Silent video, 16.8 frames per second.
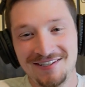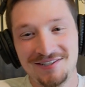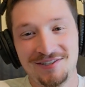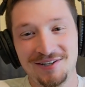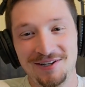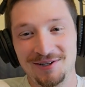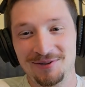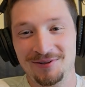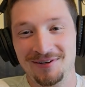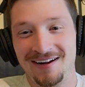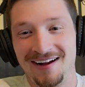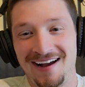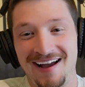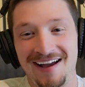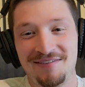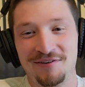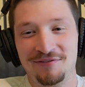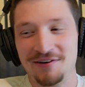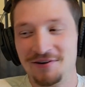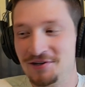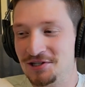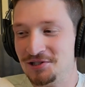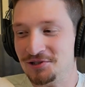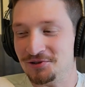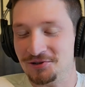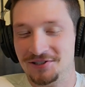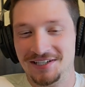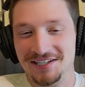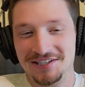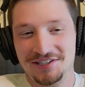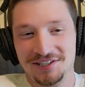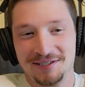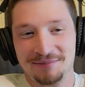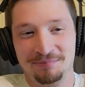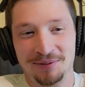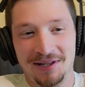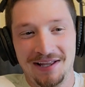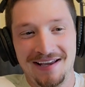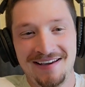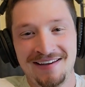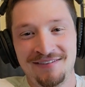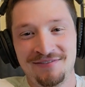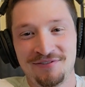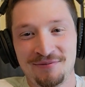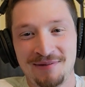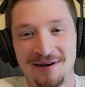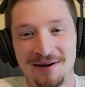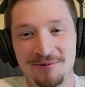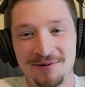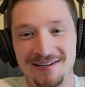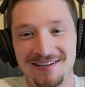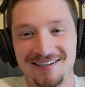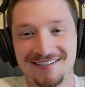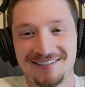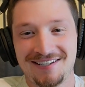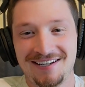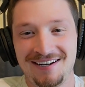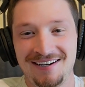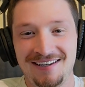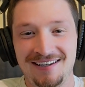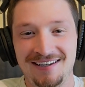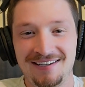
So I have a very strategic plan for my week, Scott.